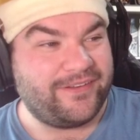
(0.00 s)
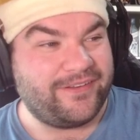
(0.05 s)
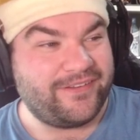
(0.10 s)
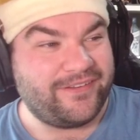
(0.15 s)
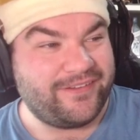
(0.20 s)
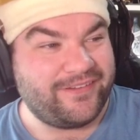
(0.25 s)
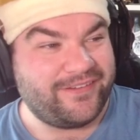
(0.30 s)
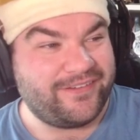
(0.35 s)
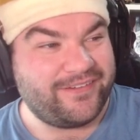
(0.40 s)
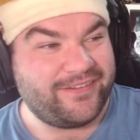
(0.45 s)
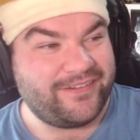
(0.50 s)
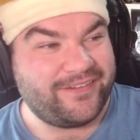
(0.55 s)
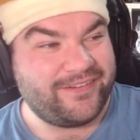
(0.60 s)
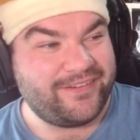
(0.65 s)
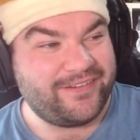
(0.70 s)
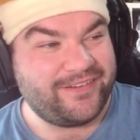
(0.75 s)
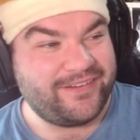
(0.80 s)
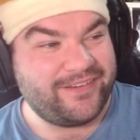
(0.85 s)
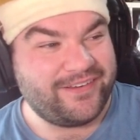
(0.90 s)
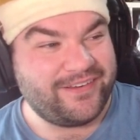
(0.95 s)

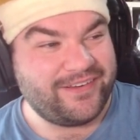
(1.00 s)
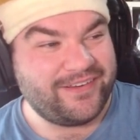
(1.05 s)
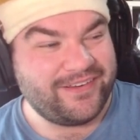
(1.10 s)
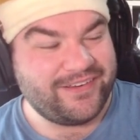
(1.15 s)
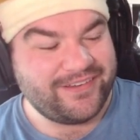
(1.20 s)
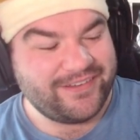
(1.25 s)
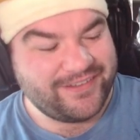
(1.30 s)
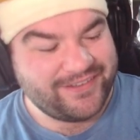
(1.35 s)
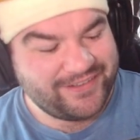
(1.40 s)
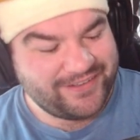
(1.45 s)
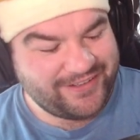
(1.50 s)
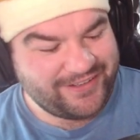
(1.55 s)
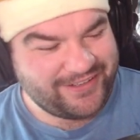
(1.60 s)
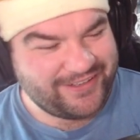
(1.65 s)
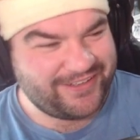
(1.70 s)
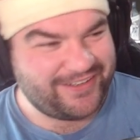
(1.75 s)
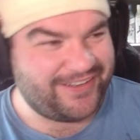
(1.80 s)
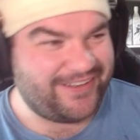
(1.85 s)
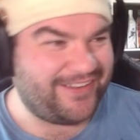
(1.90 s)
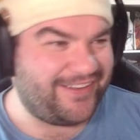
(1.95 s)

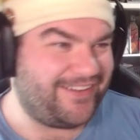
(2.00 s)
(silence)